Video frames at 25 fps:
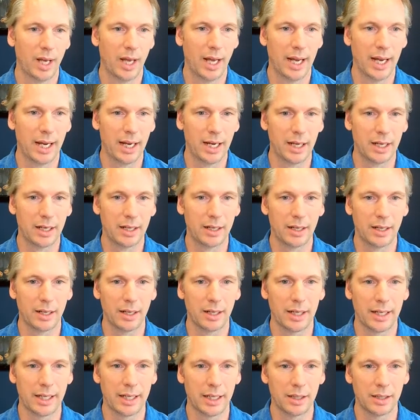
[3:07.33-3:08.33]
And
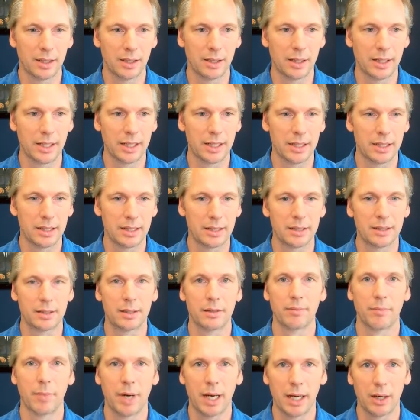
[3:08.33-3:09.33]
here
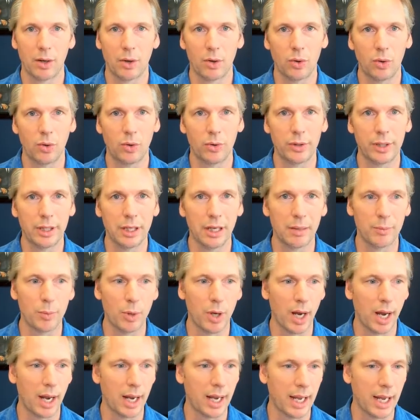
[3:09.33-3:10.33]
is my old
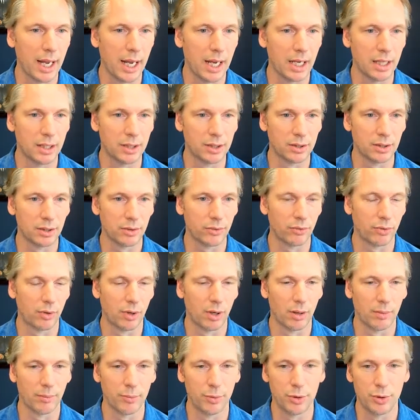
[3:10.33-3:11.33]
DWI case
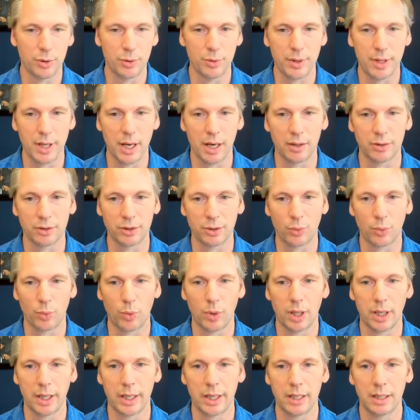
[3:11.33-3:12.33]
from
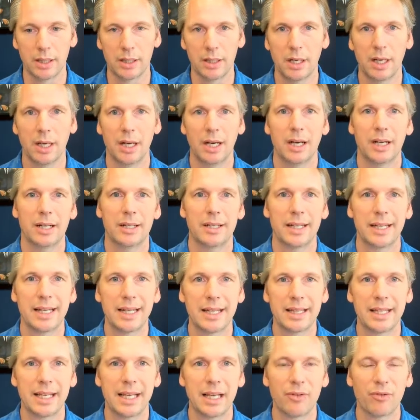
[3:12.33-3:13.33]
2001. To
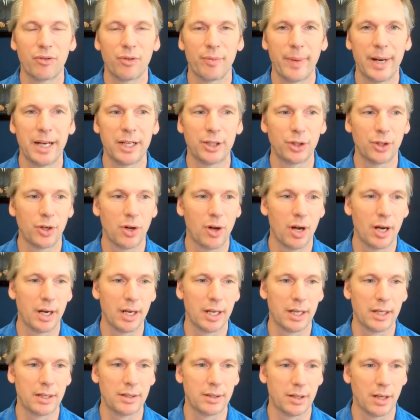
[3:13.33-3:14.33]
get the information on
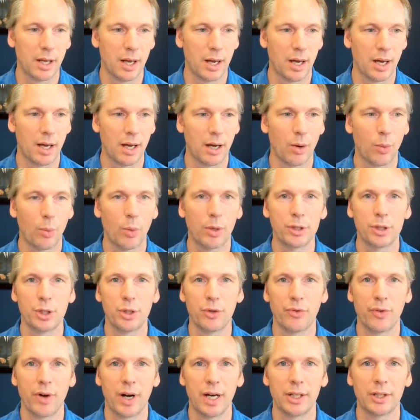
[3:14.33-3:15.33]
it, once you
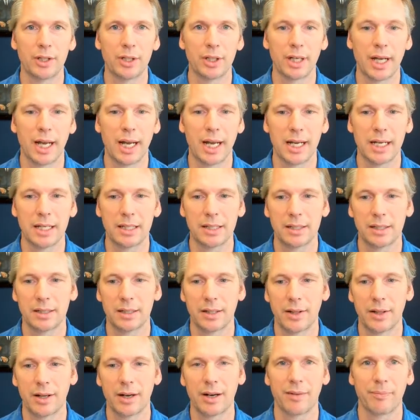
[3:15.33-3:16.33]
find your case,
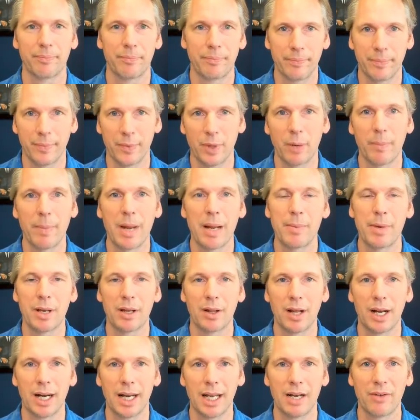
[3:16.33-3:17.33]
there may be a
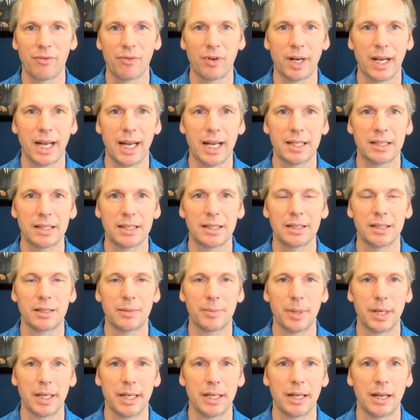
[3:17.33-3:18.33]
lot of different cases
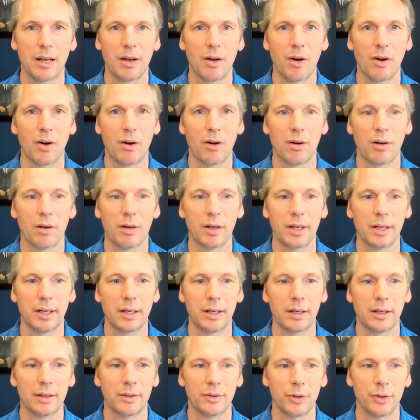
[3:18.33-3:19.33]
depending on